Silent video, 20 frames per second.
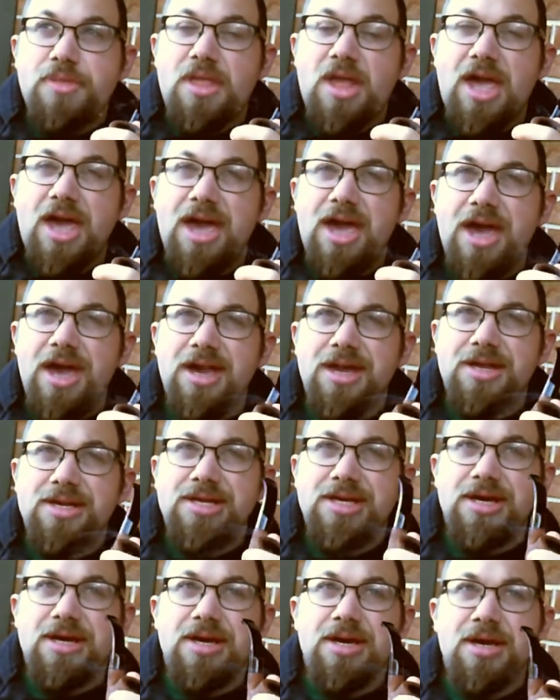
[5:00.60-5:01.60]
And
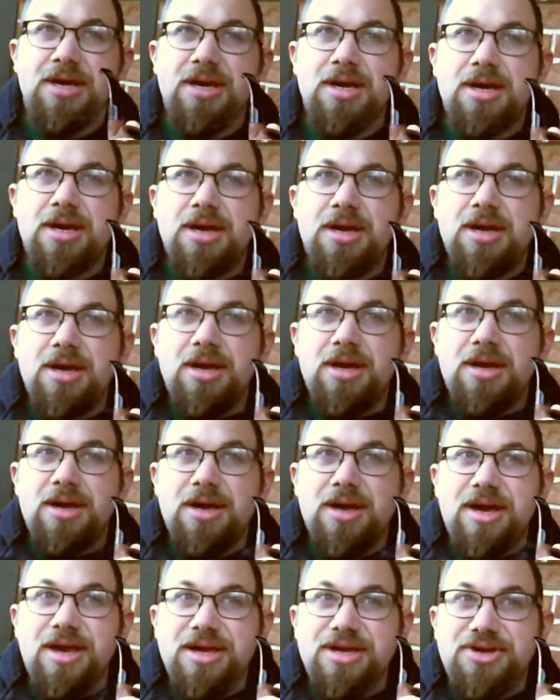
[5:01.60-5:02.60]

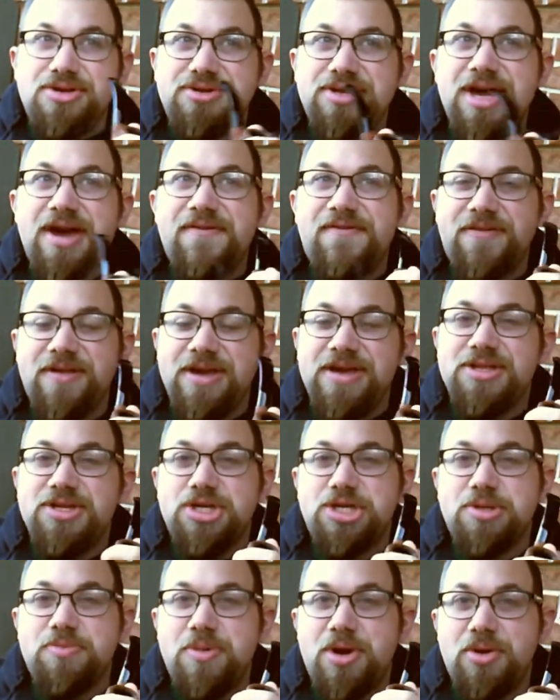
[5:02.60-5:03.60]
you definitely in the
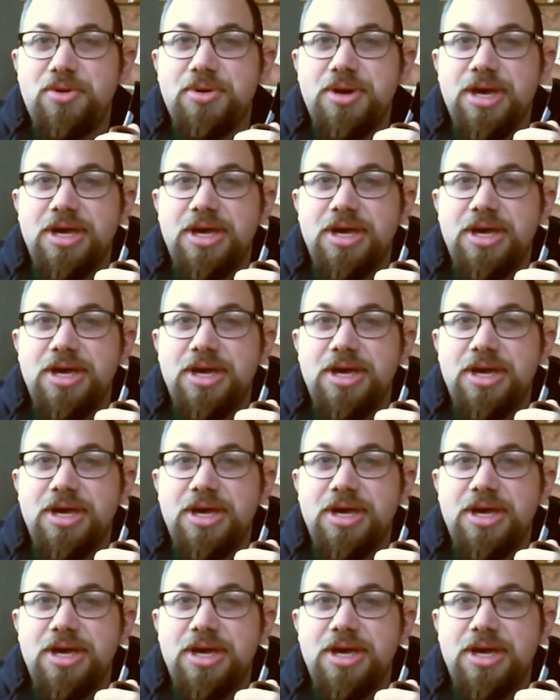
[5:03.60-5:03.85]
smoke get